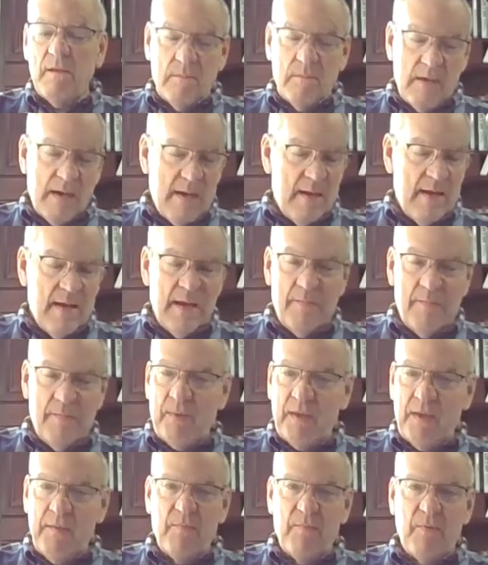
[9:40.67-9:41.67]
and
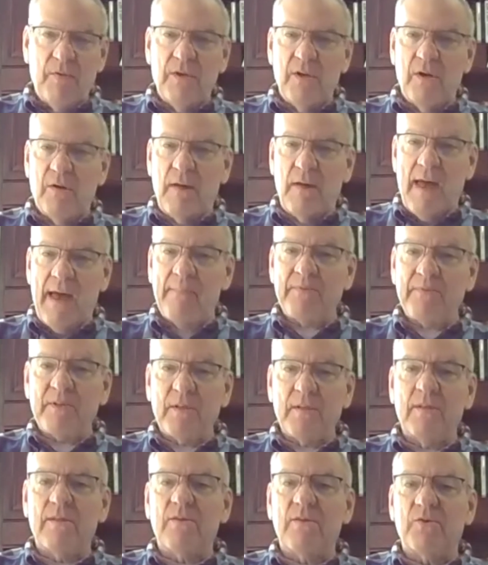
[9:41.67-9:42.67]
people,
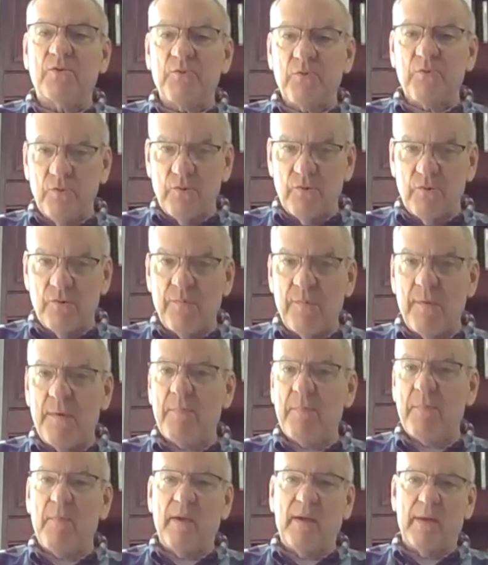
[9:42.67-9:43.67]
absent the truth,
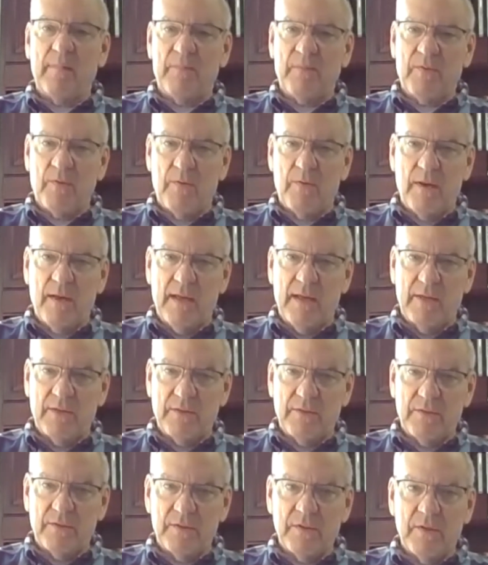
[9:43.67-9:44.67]
people make up their own
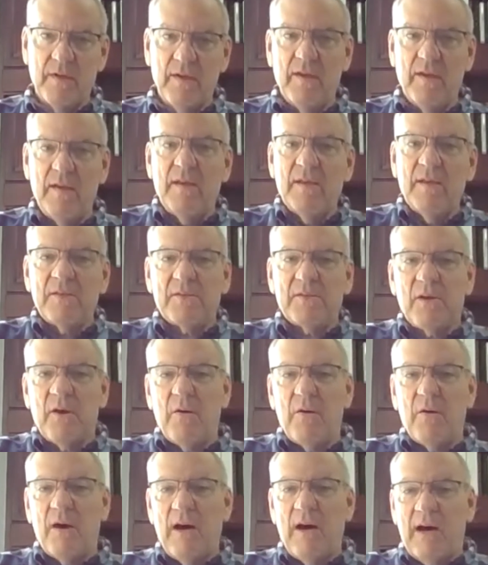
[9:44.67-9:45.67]
answers.
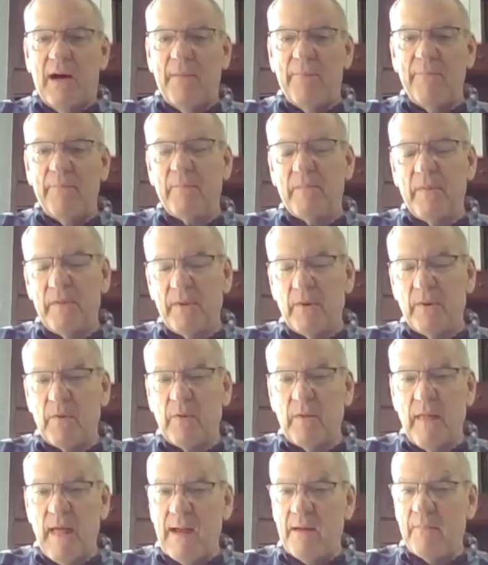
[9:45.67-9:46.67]
So there were a
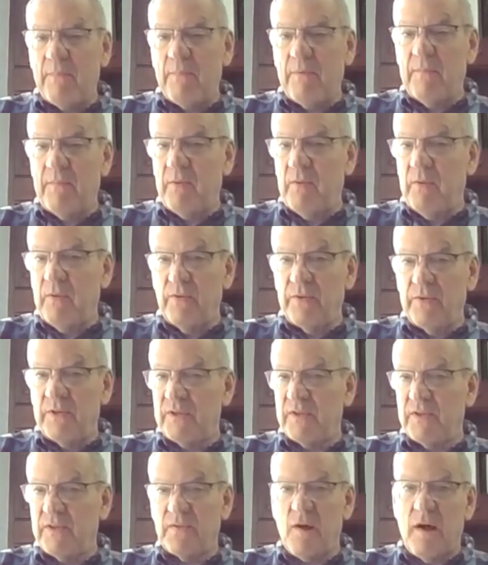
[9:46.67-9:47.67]
lot of people who
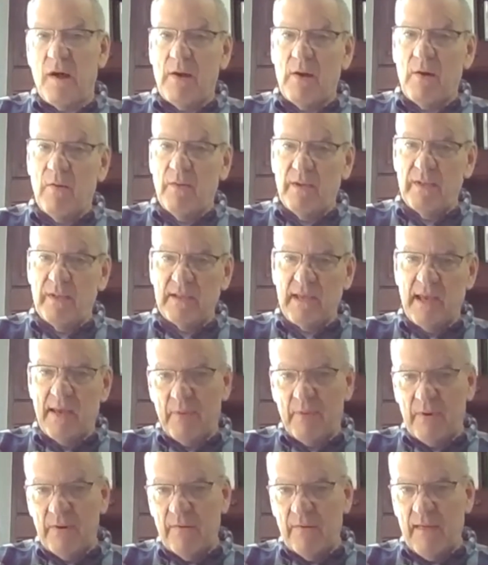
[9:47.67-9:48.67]
just thought, oh, this
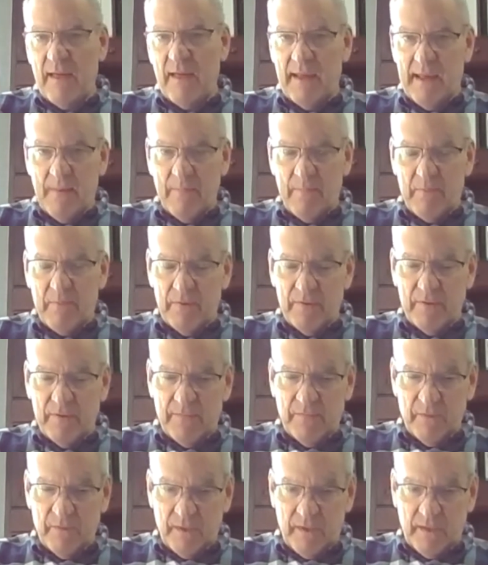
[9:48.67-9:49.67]
happened or that happened or
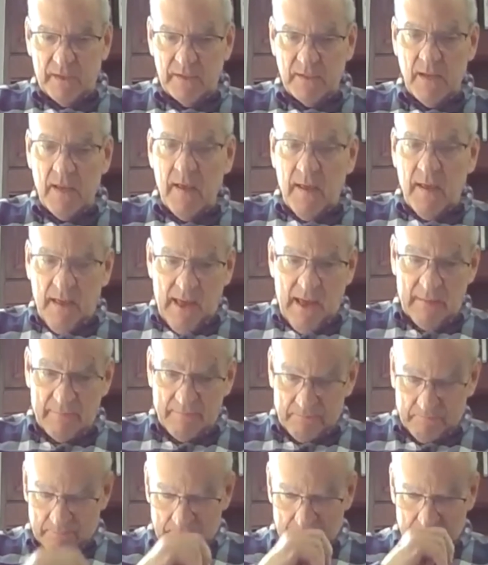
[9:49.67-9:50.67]
different things.
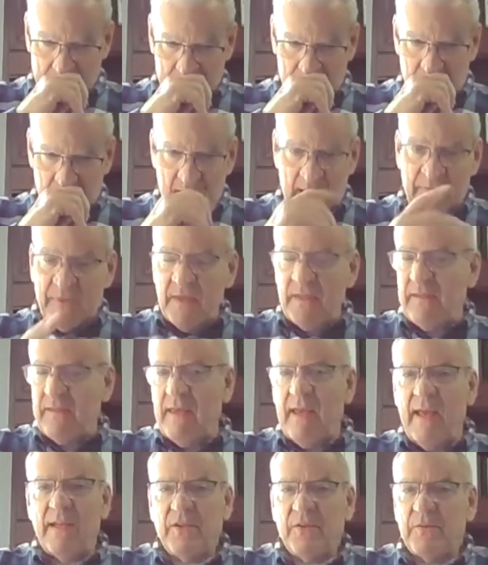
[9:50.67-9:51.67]
I think
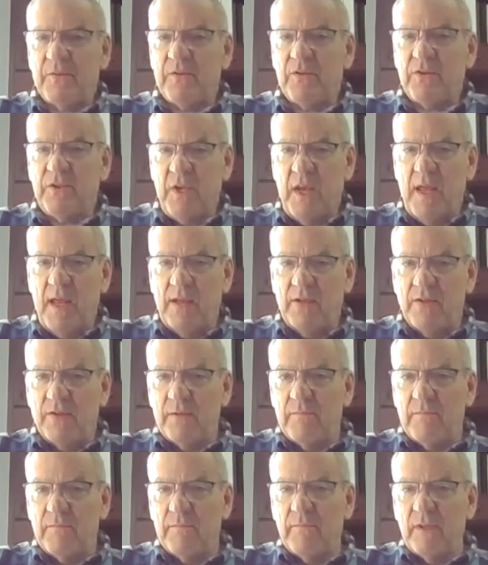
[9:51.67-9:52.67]
the answer is change.
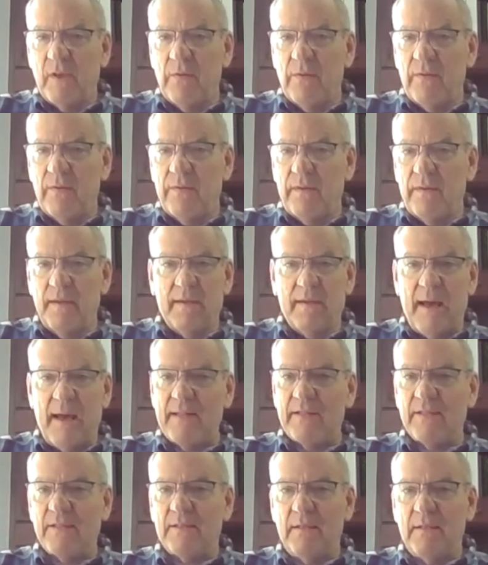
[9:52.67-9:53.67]
The only thing
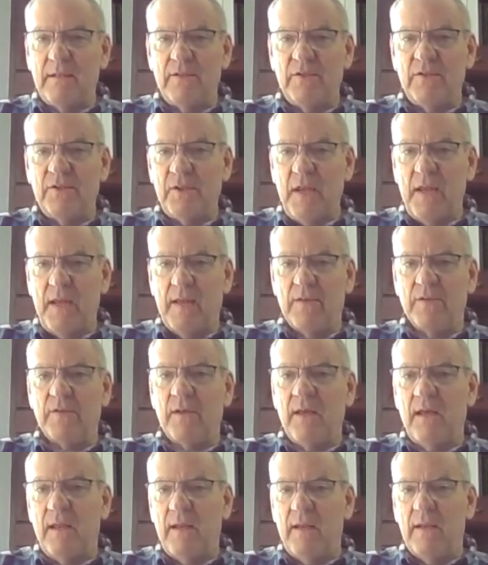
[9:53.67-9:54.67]
constant is change.
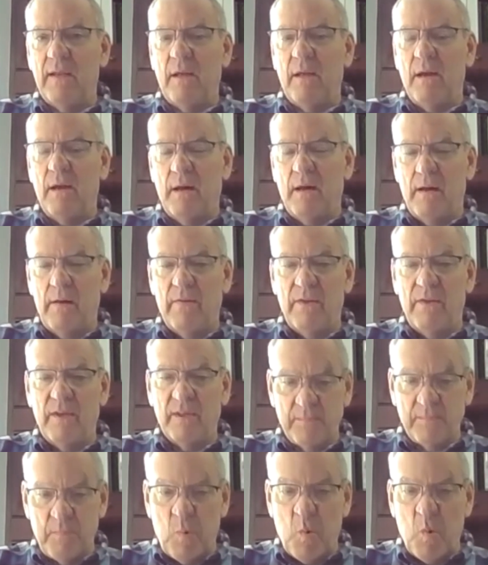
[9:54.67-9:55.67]
And
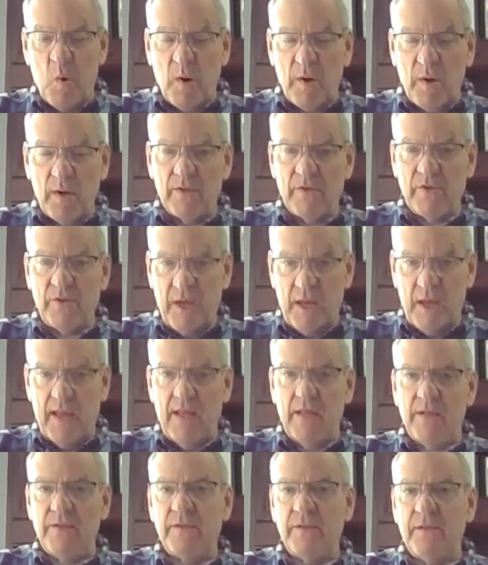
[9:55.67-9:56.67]
this board
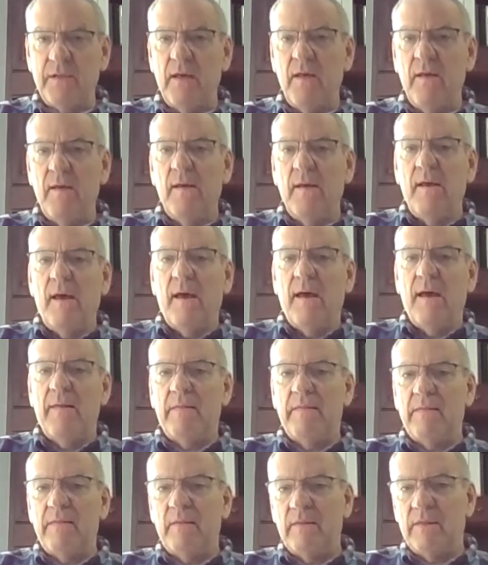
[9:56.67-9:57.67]
changed,
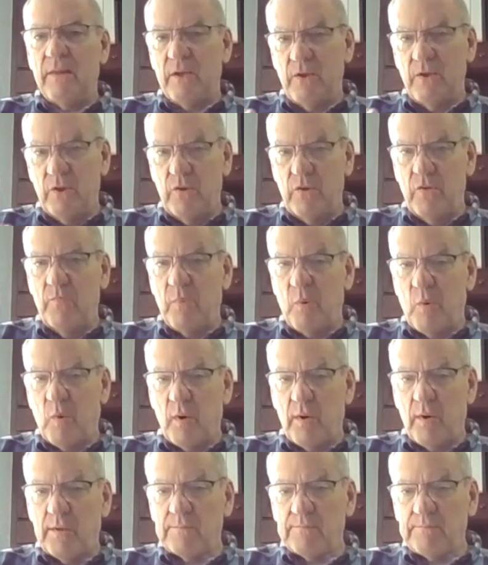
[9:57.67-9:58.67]
and the new
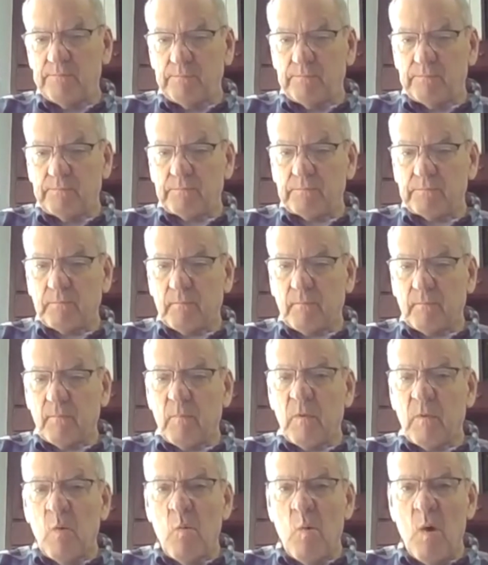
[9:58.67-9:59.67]
board
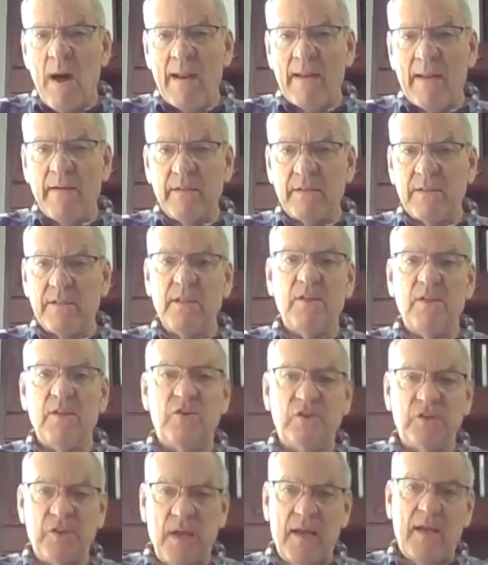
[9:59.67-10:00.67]
wanted to see
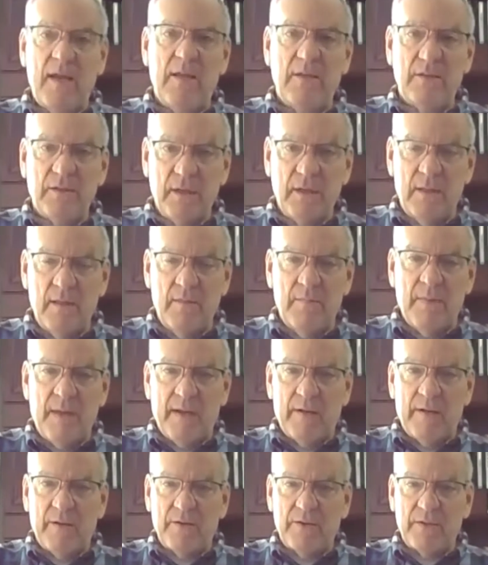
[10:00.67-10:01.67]
change in the
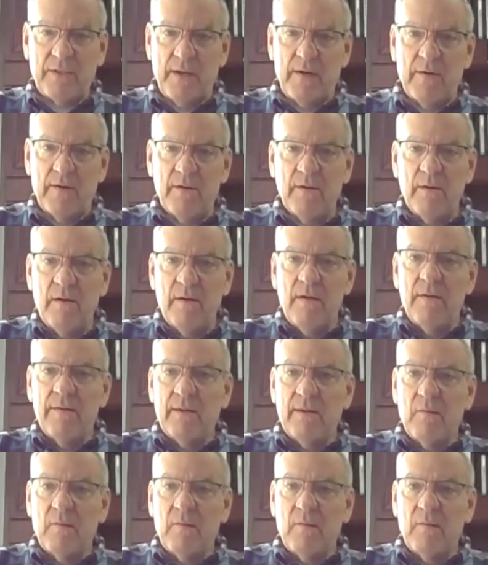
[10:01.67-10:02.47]
medical center. They